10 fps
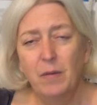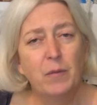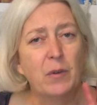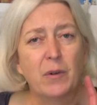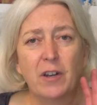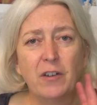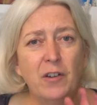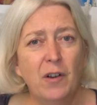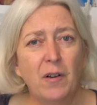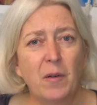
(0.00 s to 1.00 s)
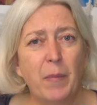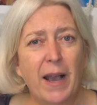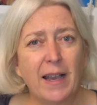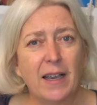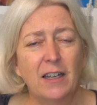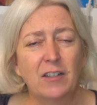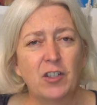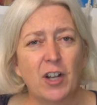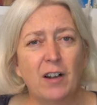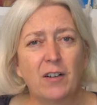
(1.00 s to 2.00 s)
You can knock back the
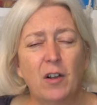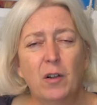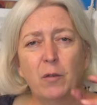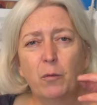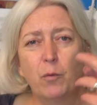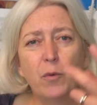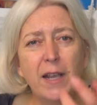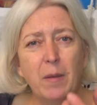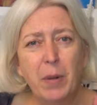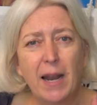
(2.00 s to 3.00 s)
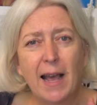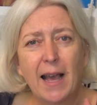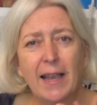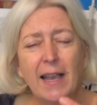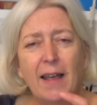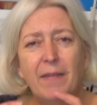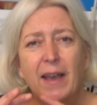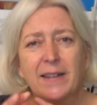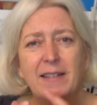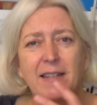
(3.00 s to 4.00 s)
charcoal, reapply, and
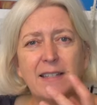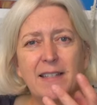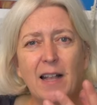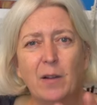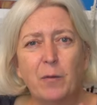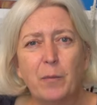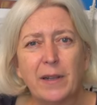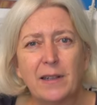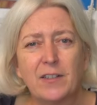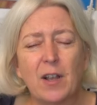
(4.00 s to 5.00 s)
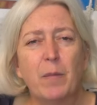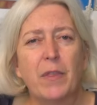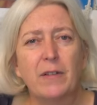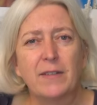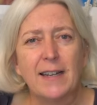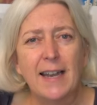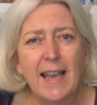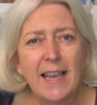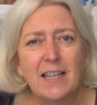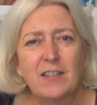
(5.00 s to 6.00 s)
that in itself builds up those
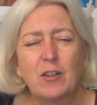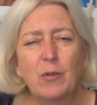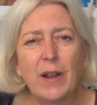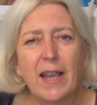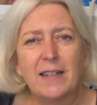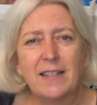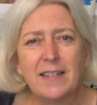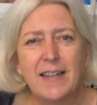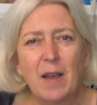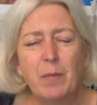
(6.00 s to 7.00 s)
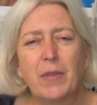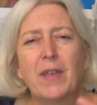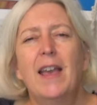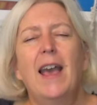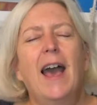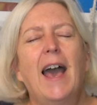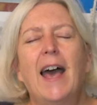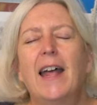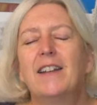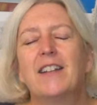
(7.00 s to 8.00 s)
layers, creates depth,
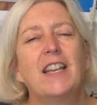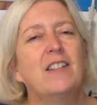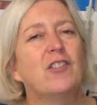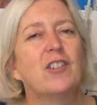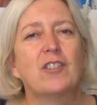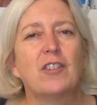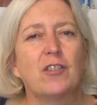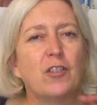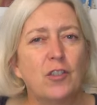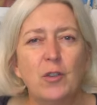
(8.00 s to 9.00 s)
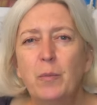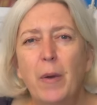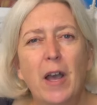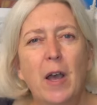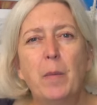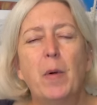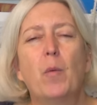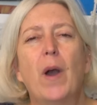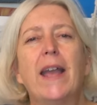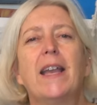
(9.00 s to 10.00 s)
and it's just a superb
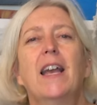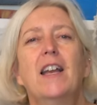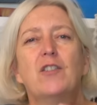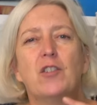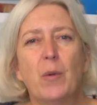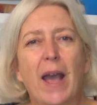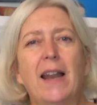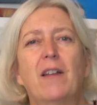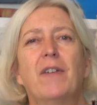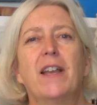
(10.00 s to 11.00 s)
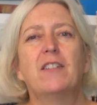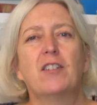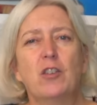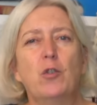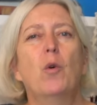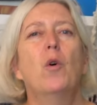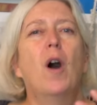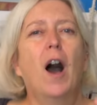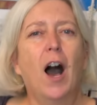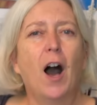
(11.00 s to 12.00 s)
way to elevate
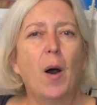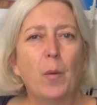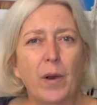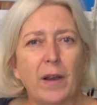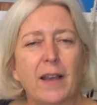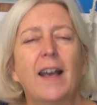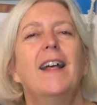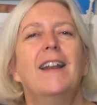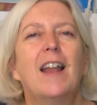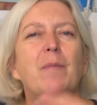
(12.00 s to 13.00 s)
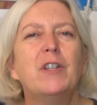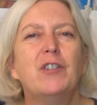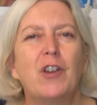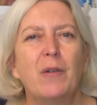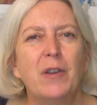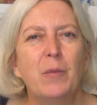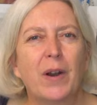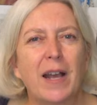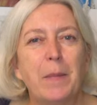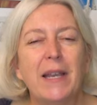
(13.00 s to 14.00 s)
your artwork. Let me show you
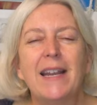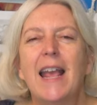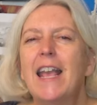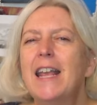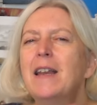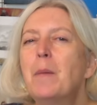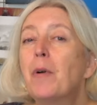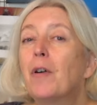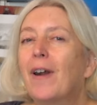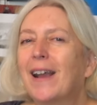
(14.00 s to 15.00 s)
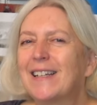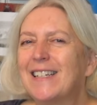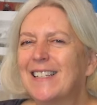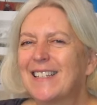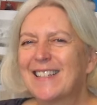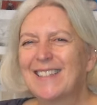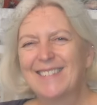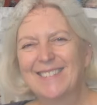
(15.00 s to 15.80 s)
what I mean in practice.